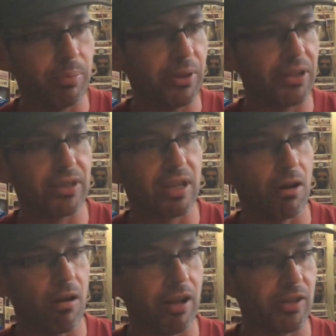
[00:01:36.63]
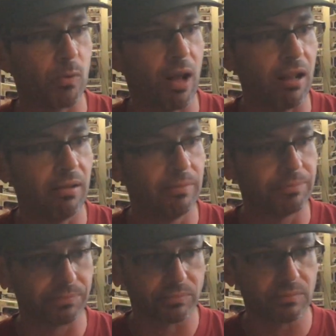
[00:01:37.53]
put this gear on as well,
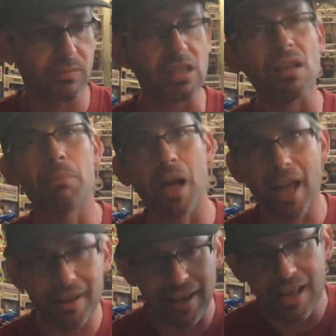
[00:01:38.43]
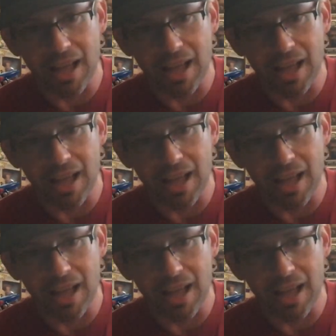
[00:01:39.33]
but